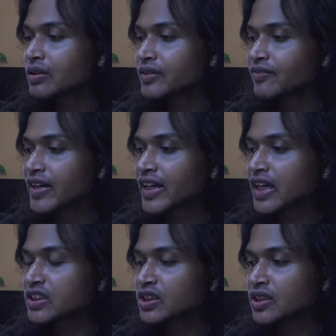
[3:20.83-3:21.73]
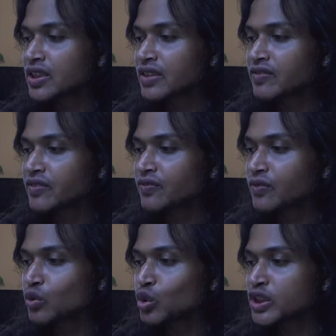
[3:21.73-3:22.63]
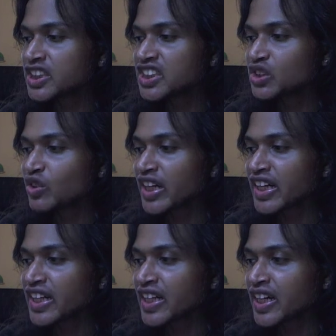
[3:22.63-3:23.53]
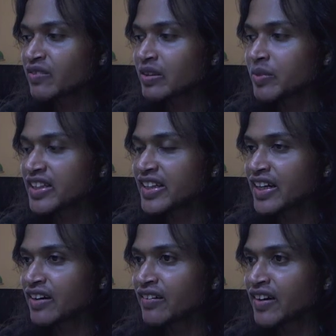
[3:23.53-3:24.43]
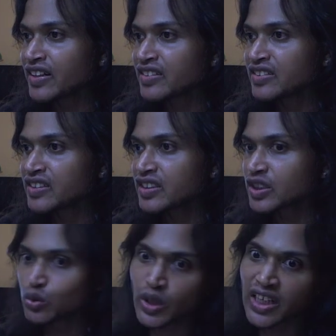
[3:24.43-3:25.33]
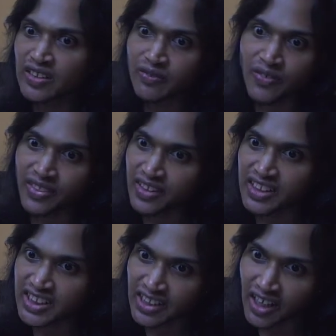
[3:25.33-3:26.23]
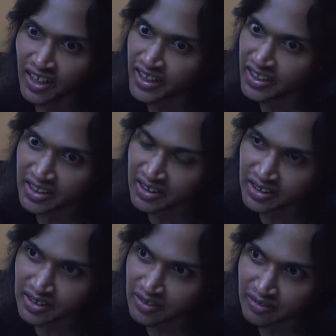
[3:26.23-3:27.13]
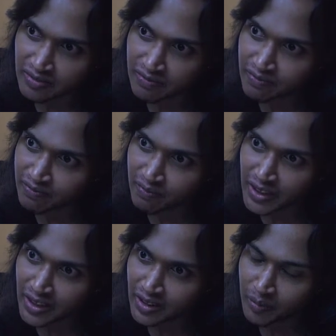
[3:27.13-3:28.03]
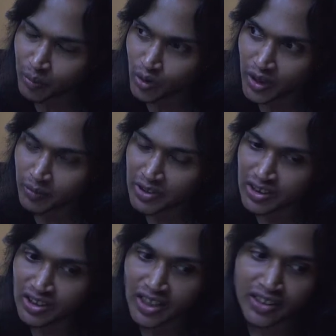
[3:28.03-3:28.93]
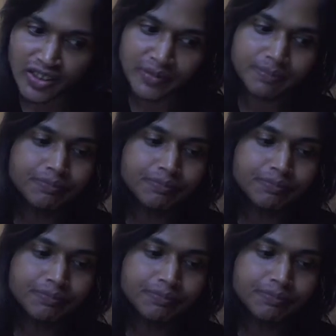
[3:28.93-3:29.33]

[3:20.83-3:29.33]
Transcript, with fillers: if I catch the 11:40 train, I will be there at 12:39. So my appointment starts at